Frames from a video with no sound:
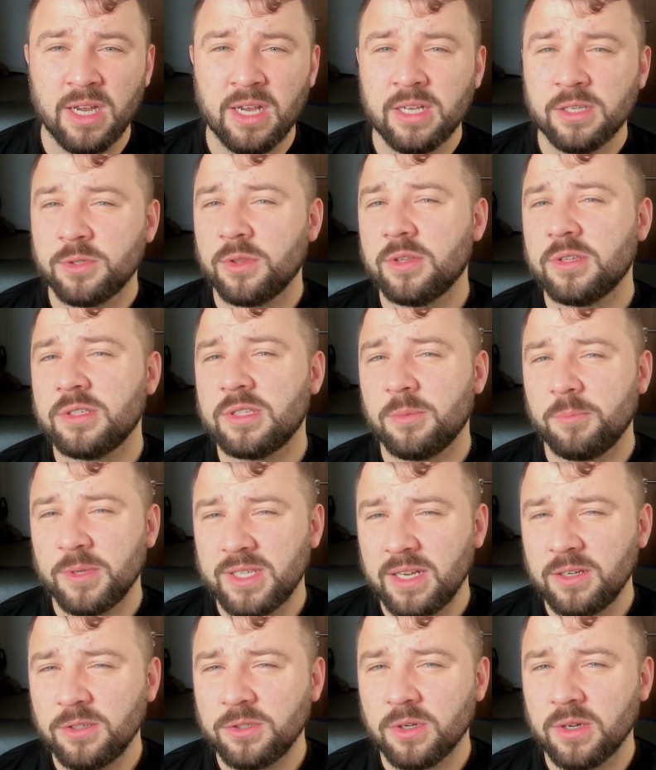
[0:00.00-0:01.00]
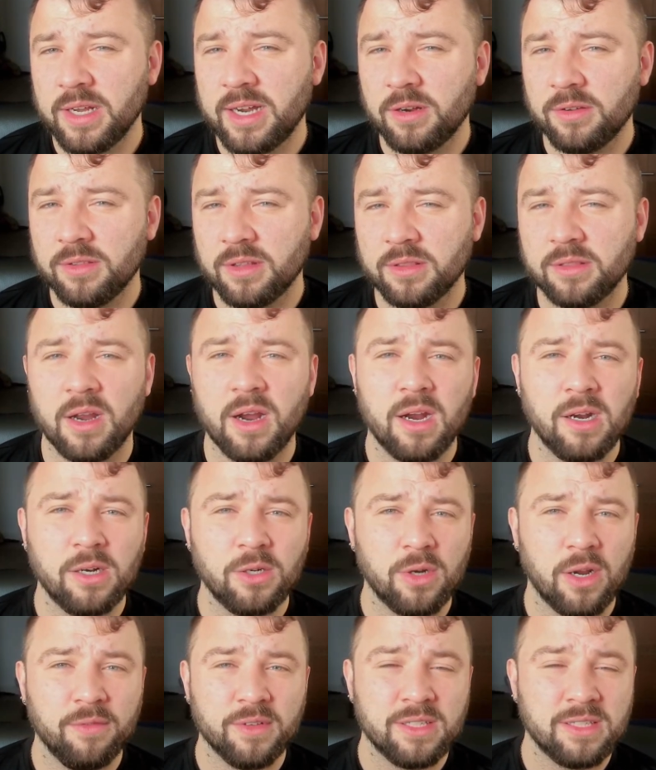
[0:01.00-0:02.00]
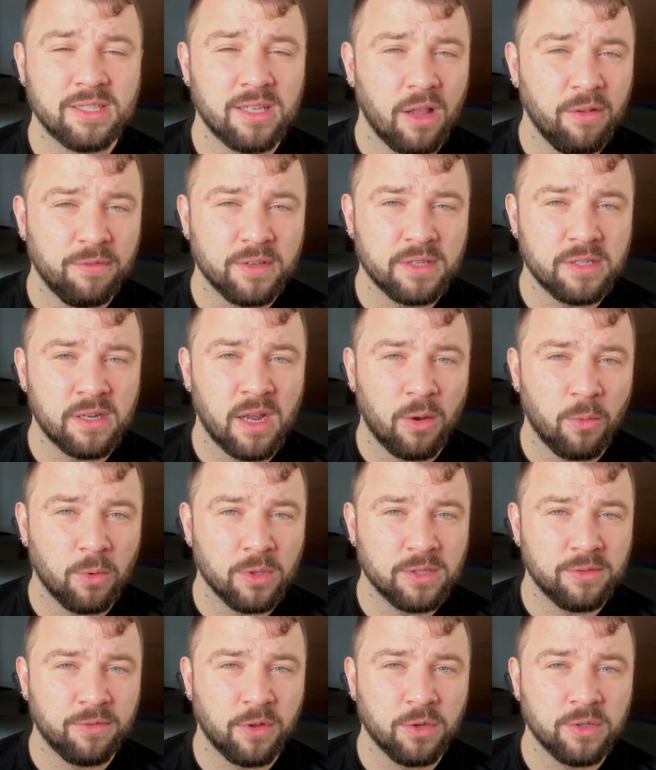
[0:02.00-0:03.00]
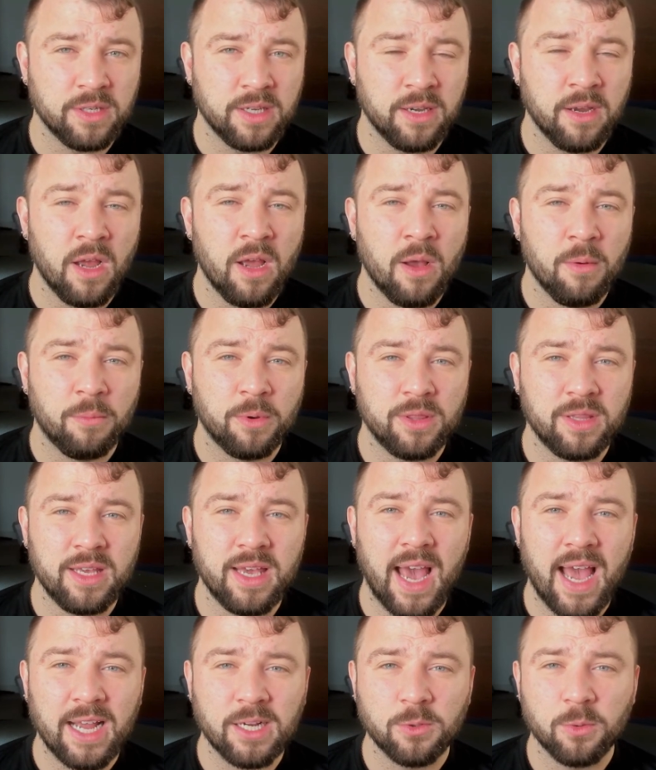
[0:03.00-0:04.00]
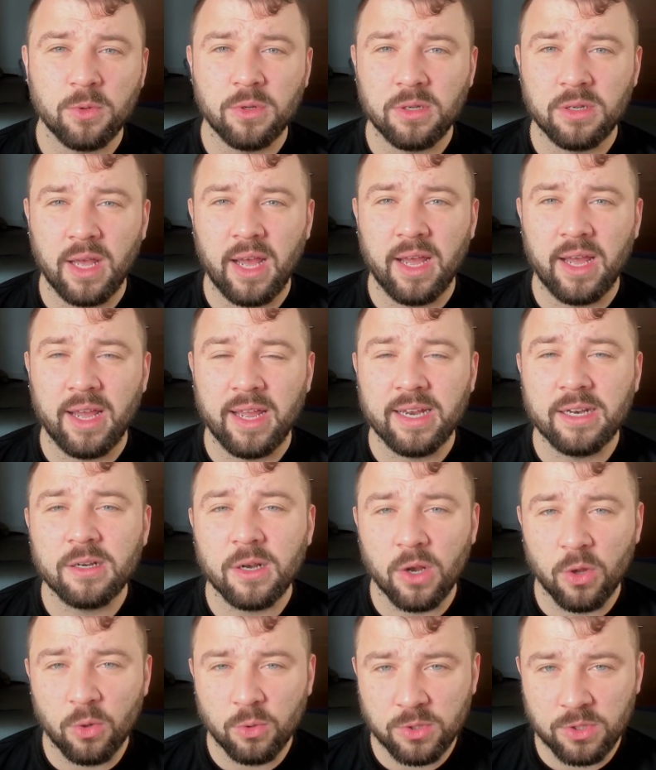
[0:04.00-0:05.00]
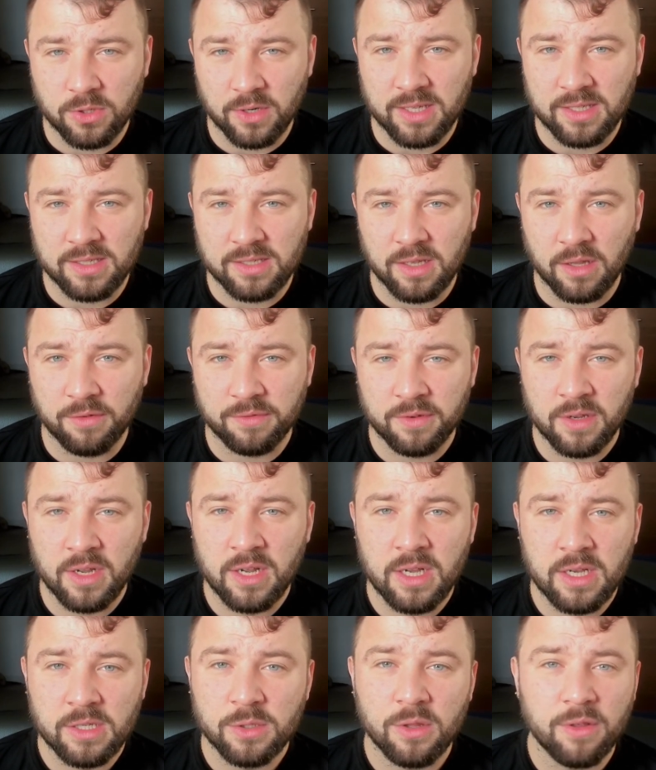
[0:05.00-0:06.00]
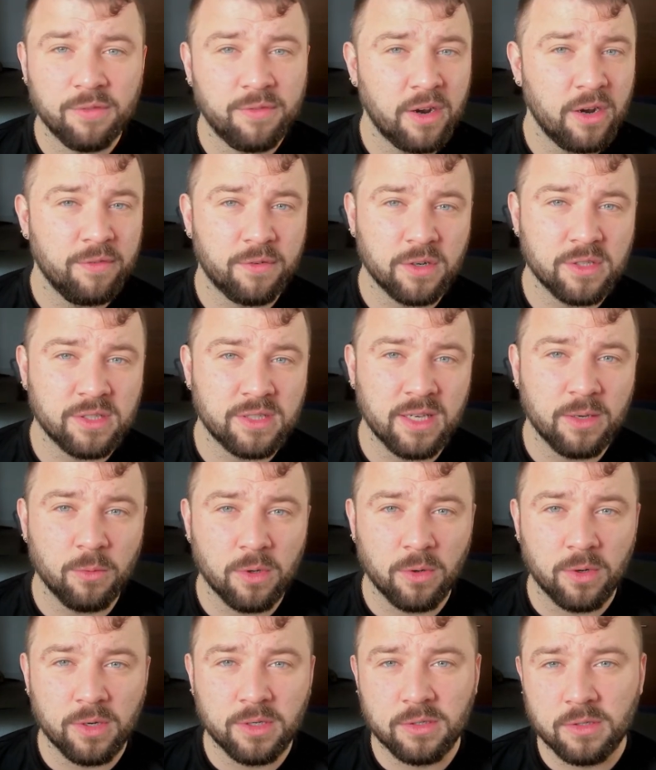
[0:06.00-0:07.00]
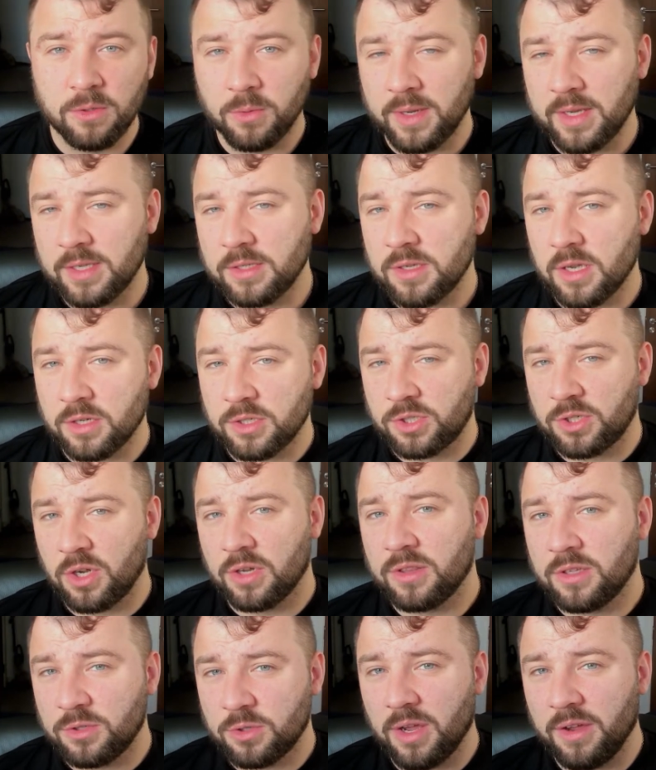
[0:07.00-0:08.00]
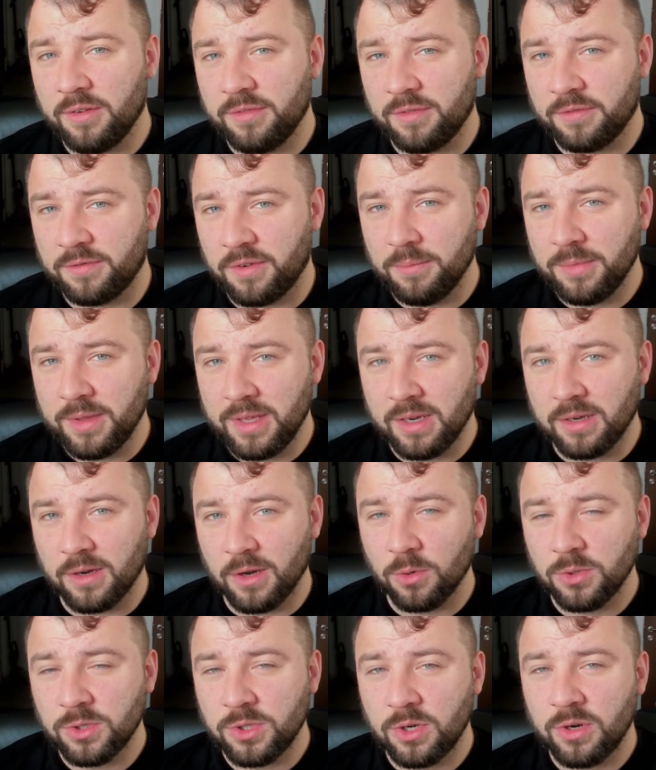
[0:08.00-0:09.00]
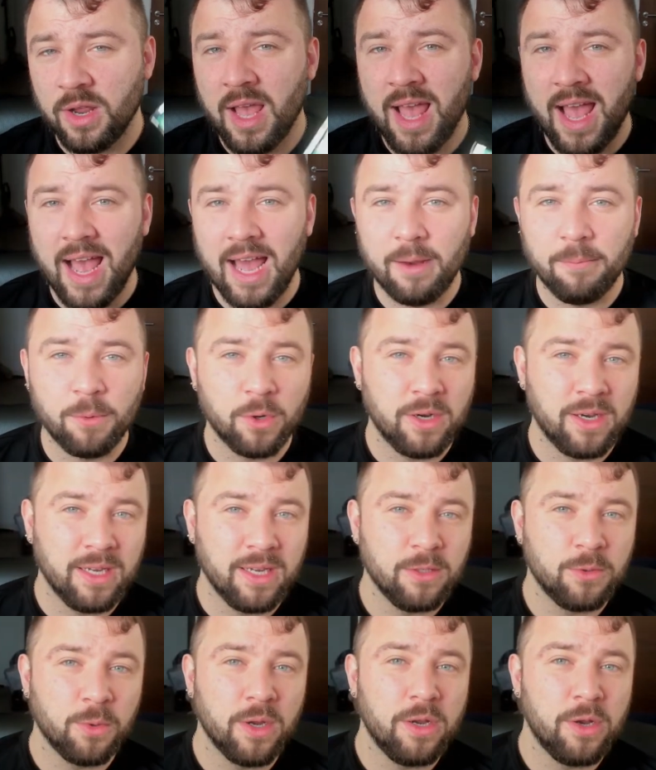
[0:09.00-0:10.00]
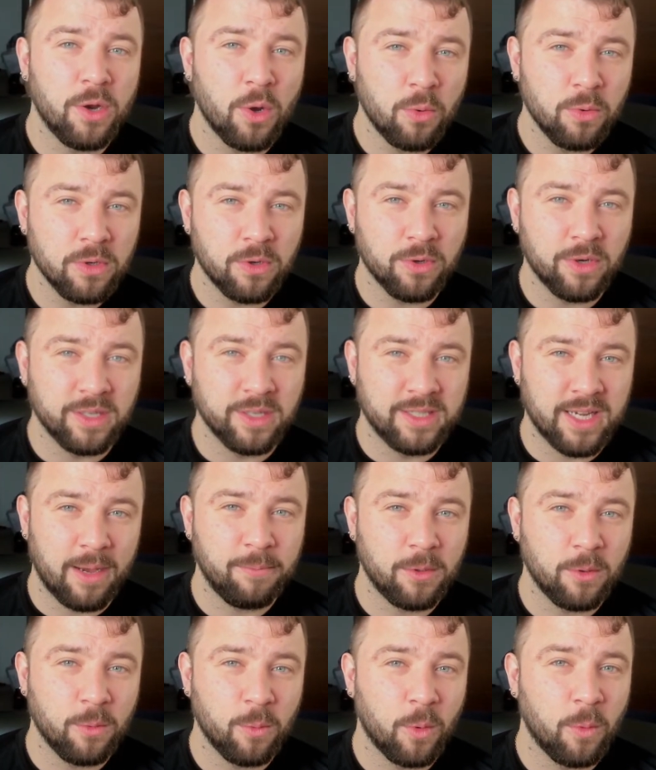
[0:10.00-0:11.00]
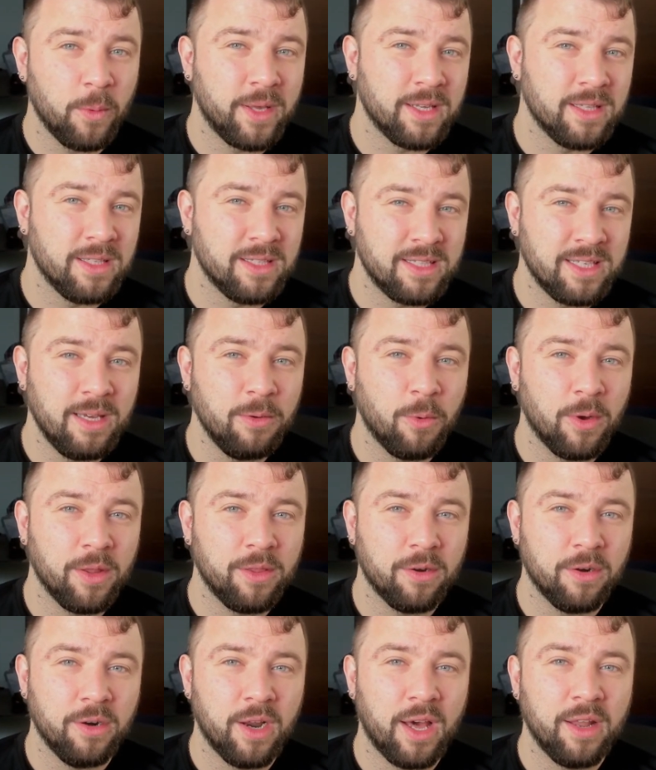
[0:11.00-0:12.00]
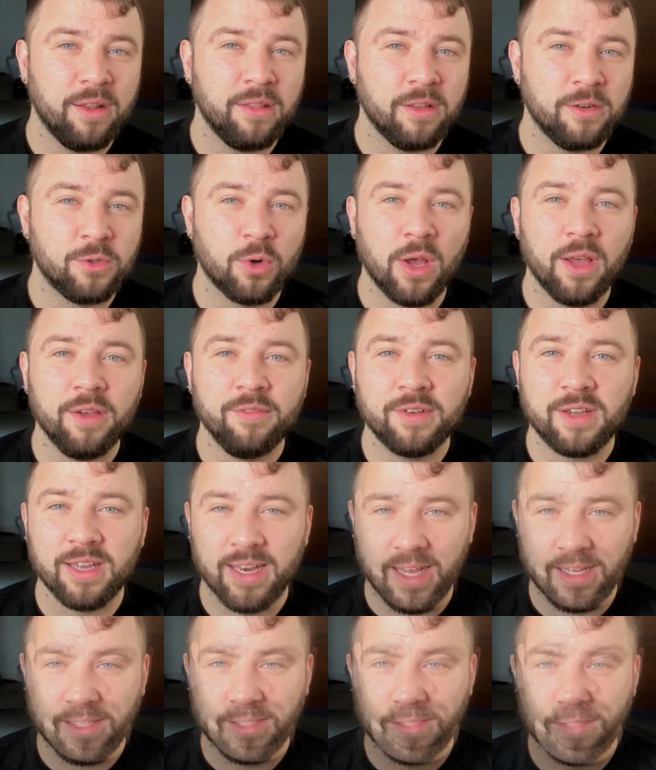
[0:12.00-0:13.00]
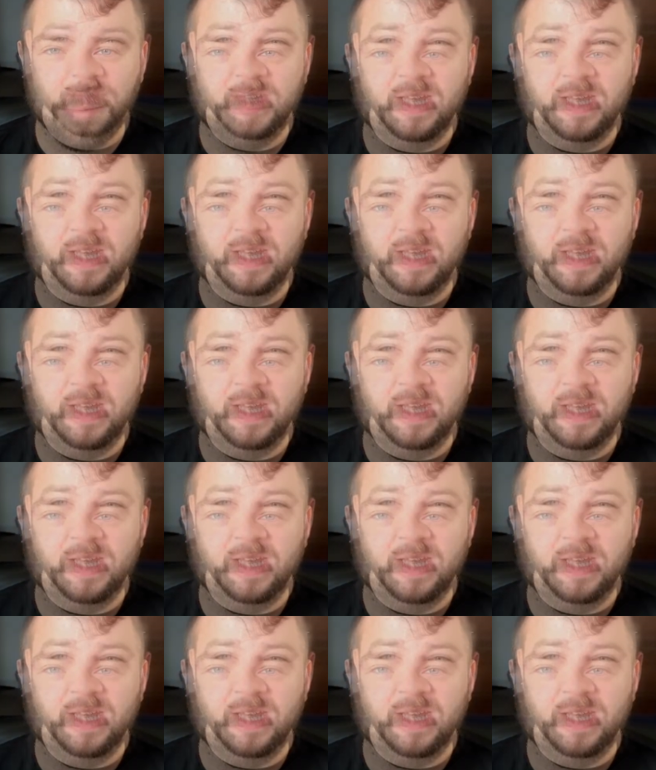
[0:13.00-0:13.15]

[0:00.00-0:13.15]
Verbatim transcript: So there's the potential here that the hard drive itself is not what's faulty, but the actual uh, enclosure itself. So the very first thing we're going to do is shut the drive from the enclosure and put it into a known good adapter where we can see whether or not the drive connects.